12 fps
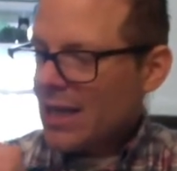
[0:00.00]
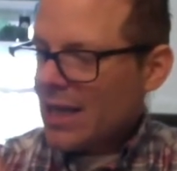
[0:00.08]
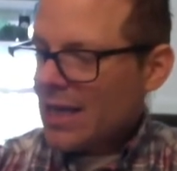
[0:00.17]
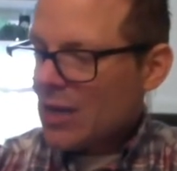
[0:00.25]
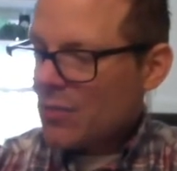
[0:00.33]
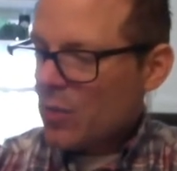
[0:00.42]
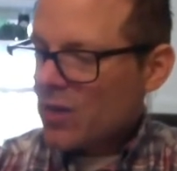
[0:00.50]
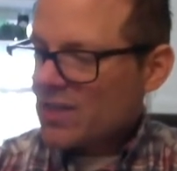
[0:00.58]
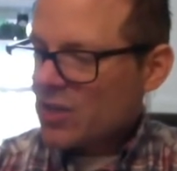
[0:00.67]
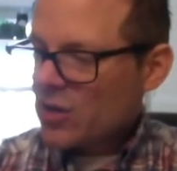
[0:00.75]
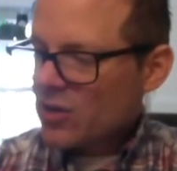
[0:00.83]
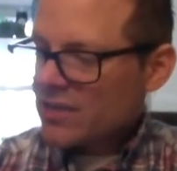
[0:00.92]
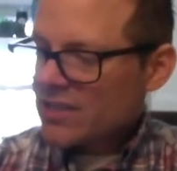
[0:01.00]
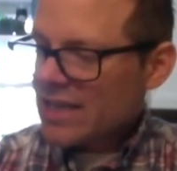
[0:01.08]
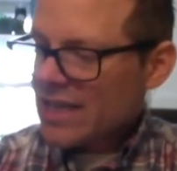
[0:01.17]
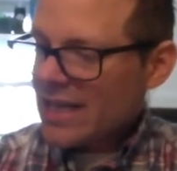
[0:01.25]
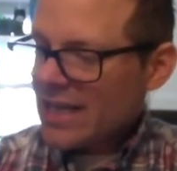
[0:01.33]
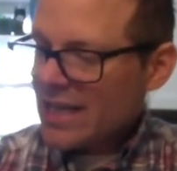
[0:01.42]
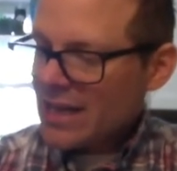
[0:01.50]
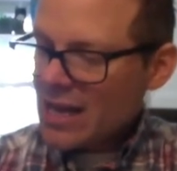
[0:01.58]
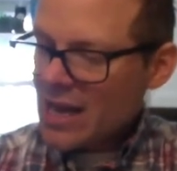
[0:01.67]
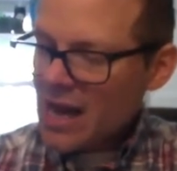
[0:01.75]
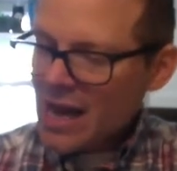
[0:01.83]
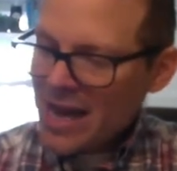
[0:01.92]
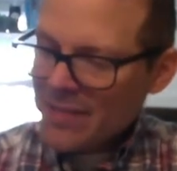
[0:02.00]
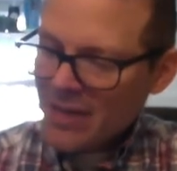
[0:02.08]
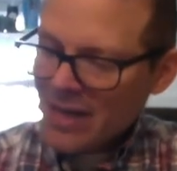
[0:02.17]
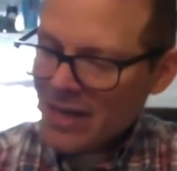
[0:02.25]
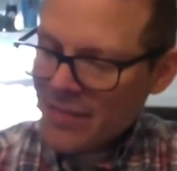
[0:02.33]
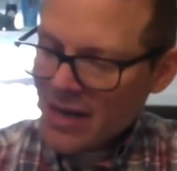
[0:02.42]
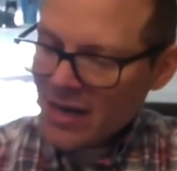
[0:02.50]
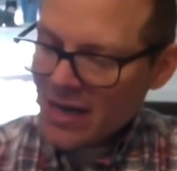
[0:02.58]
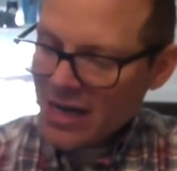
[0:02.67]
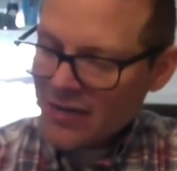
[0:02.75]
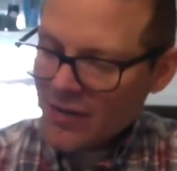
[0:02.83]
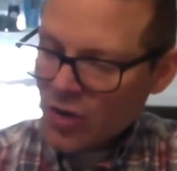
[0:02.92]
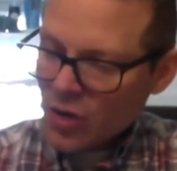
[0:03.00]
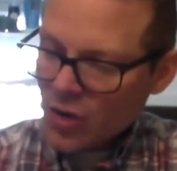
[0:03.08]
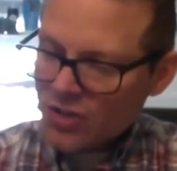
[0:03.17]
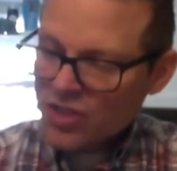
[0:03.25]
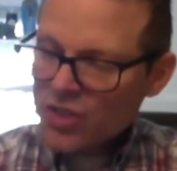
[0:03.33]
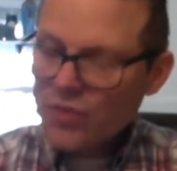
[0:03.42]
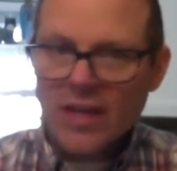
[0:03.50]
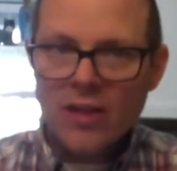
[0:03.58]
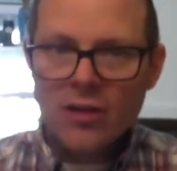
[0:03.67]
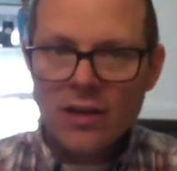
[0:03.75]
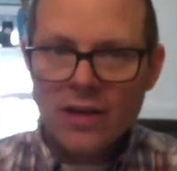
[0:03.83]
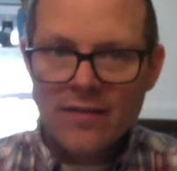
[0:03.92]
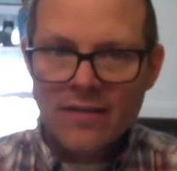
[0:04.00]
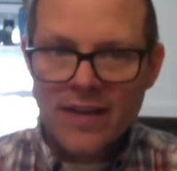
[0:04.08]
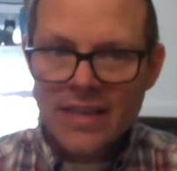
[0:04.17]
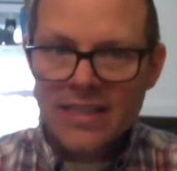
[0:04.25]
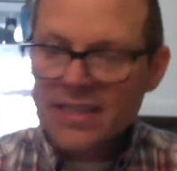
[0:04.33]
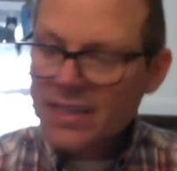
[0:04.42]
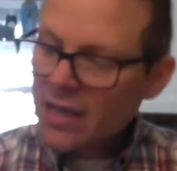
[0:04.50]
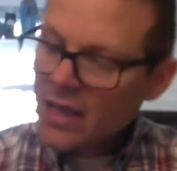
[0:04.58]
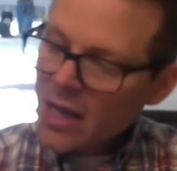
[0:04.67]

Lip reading: Now, boys and girls, I'm going to make kind of a cartoony looking face.